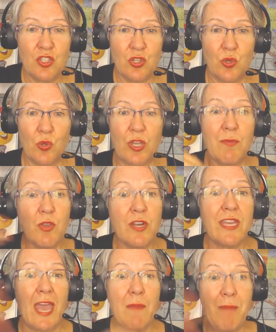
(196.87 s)
to
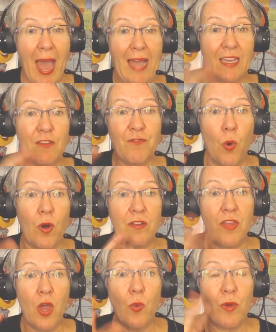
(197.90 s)
communicate back and forth